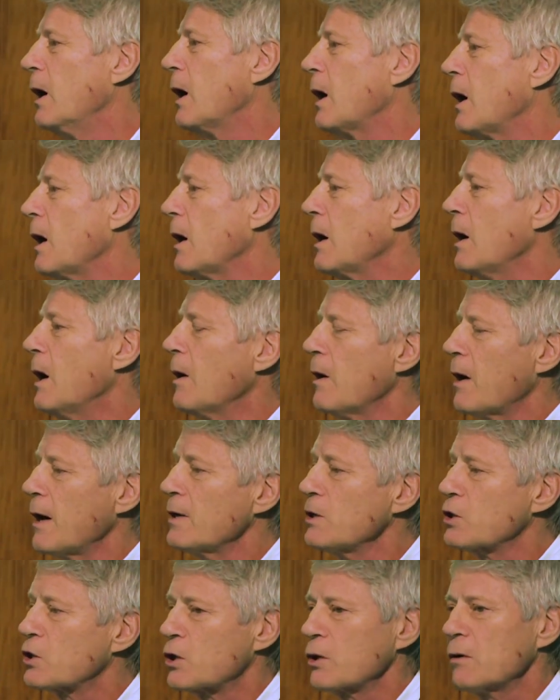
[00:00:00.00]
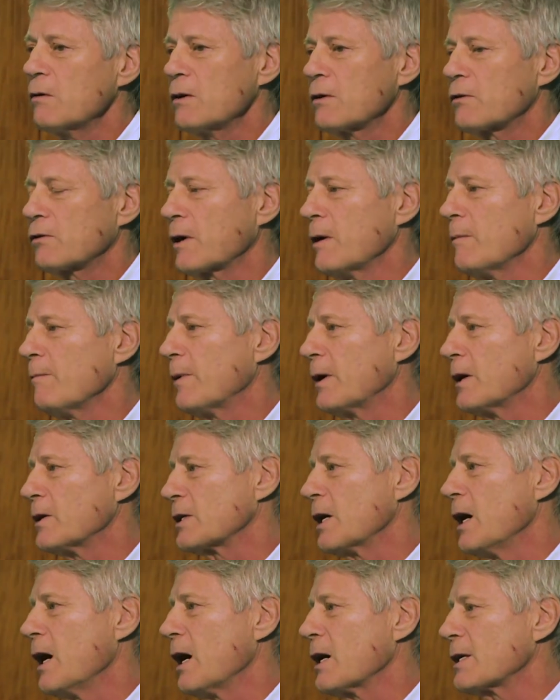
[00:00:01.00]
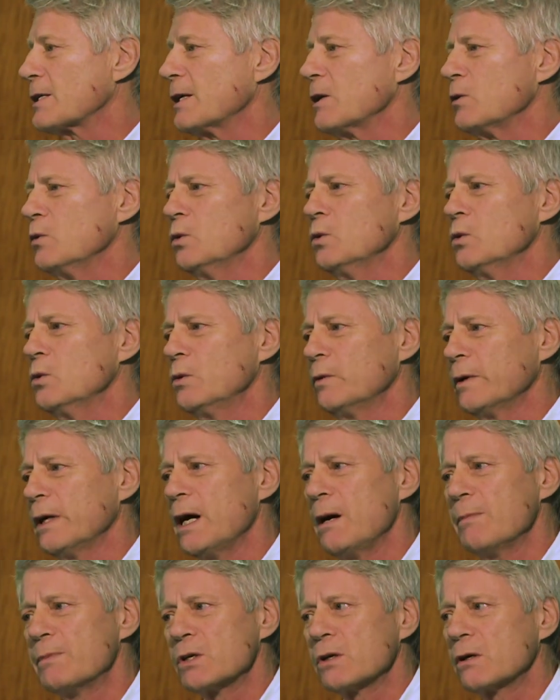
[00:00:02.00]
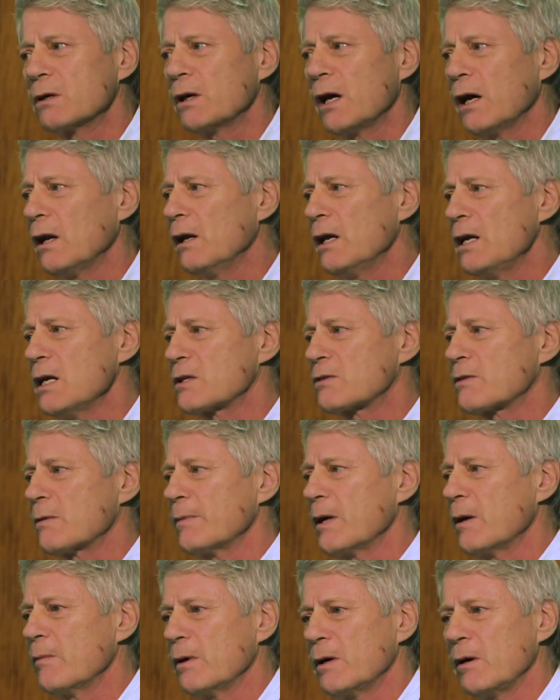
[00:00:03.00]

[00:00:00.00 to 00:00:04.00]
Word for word: Uh, insurance companies, I say, oh, yeah, but you can get leaks from them.